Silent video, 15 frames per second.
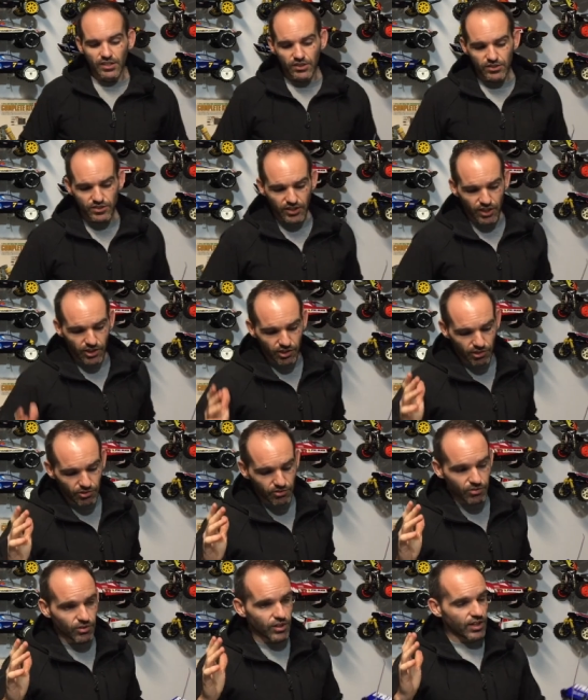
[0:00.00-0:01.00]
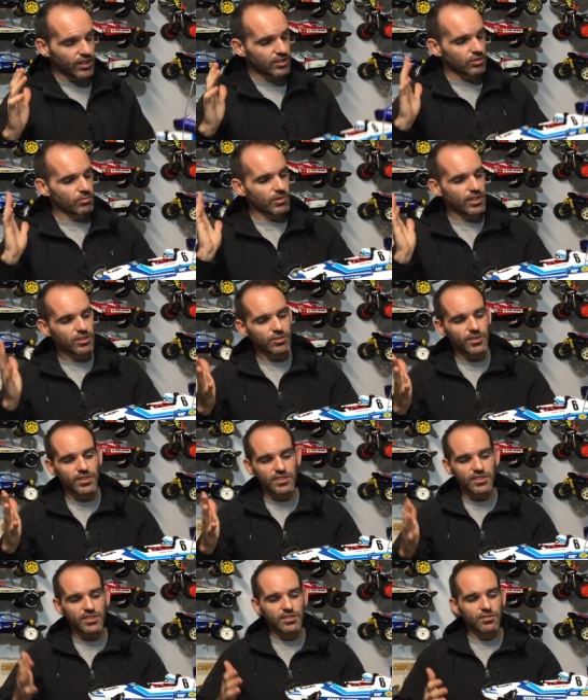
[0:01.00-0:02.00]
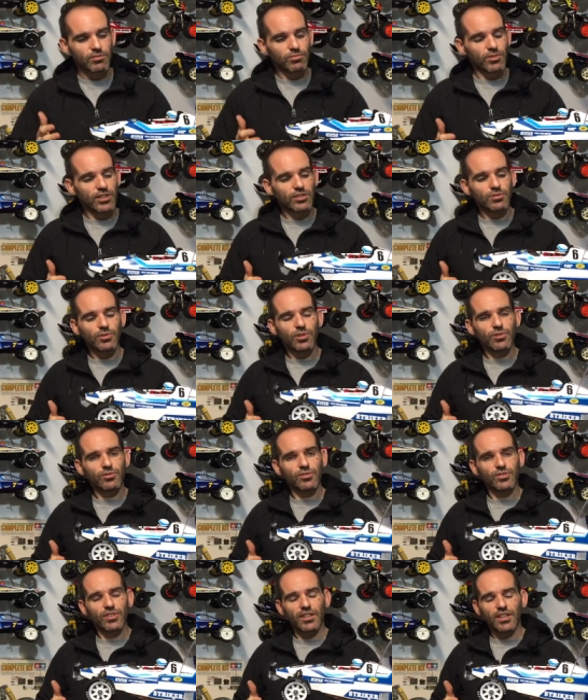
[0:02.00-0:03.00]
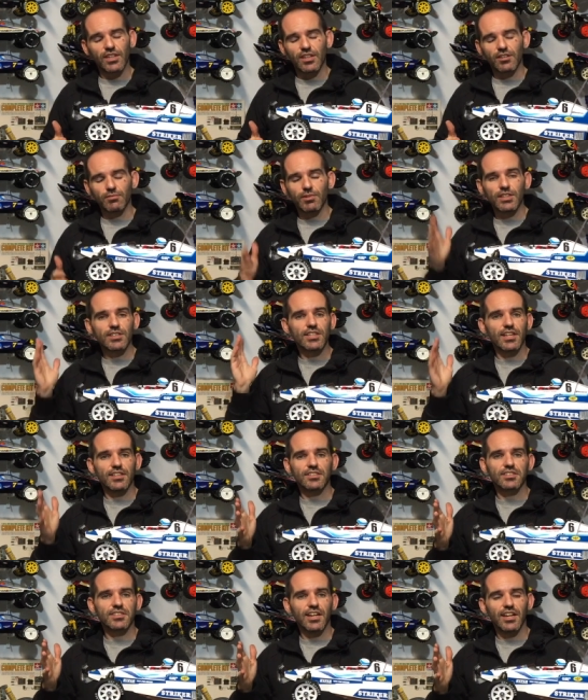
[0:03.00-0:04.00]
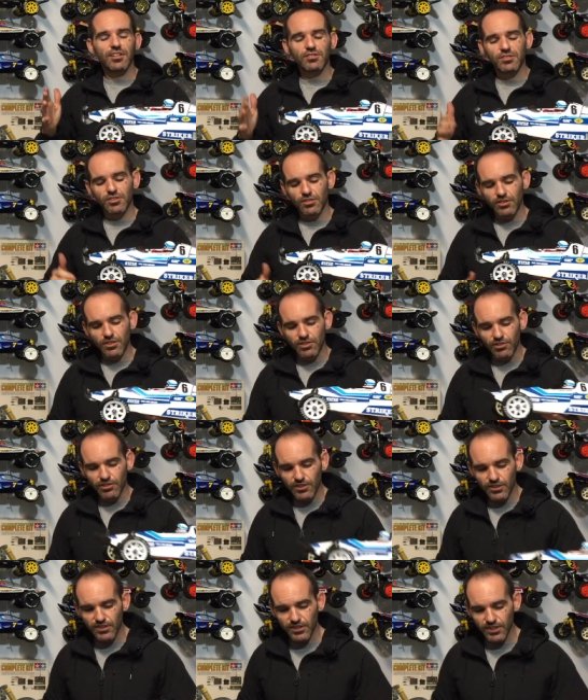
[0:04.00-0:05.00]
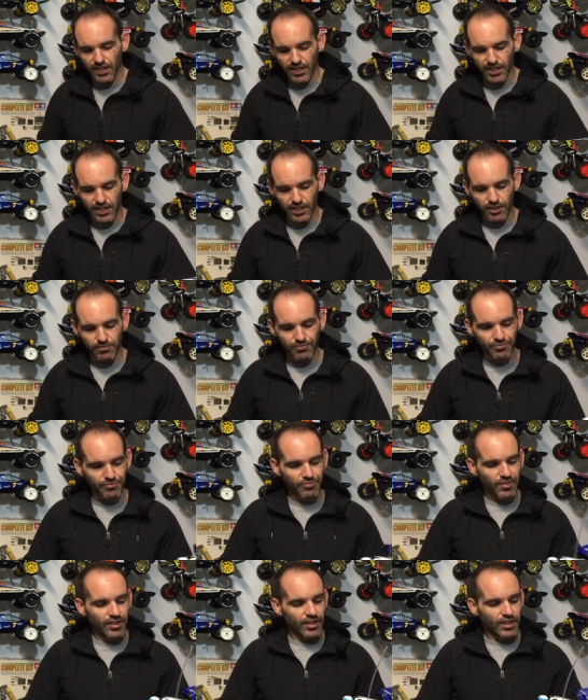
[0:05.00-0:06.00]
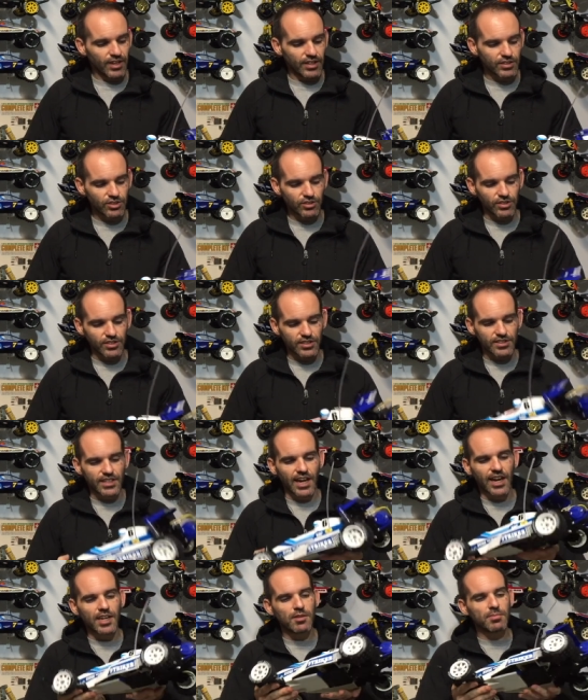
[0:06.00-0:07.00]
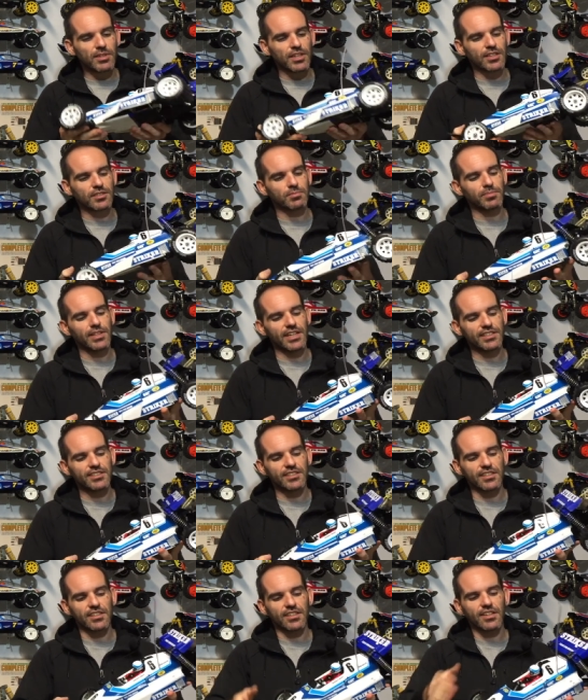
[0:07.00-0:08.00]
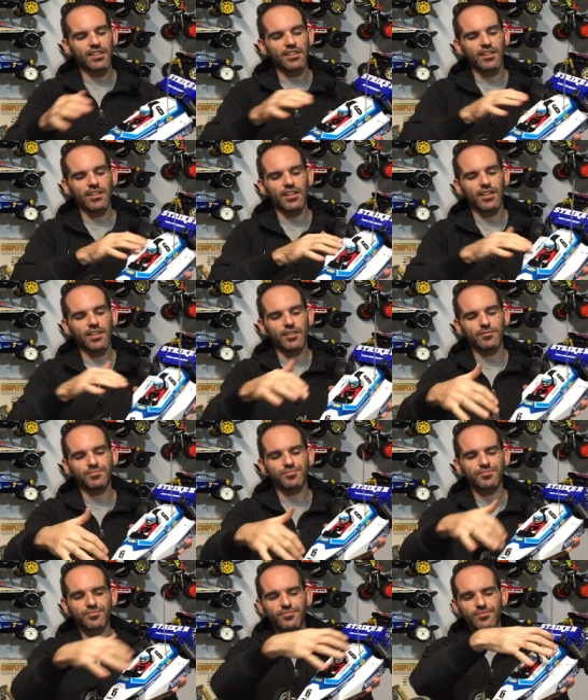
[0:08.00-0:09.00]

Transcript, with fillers: So it's a one twelfth scale, sorry guys. Um, it's got this A B S plastic um,